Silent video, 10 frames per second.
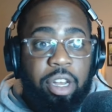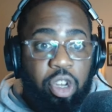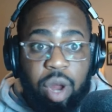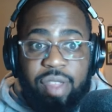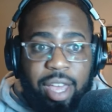
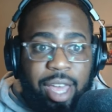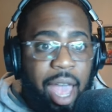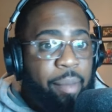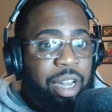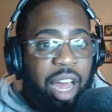During that
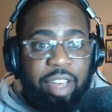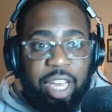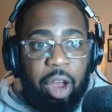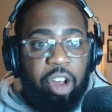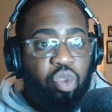game, 11
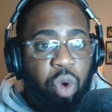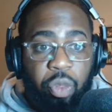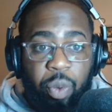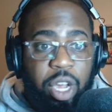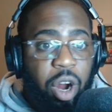carries,
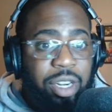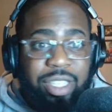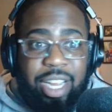23 yards,